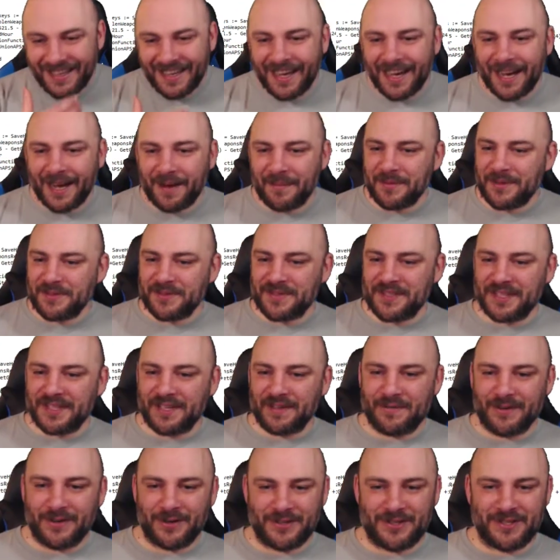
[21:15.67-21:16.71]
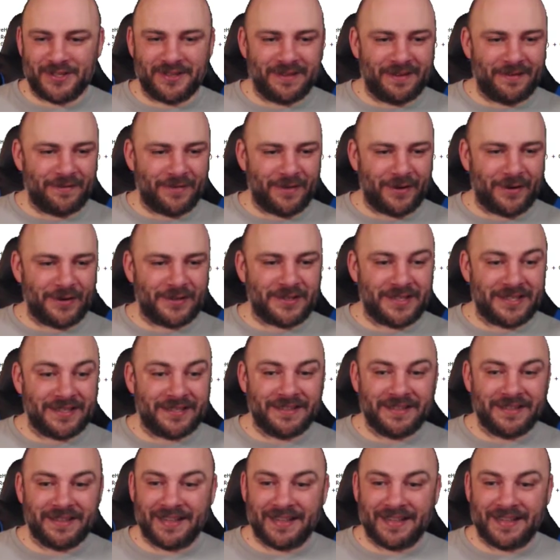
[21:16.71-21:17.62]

I'm using a version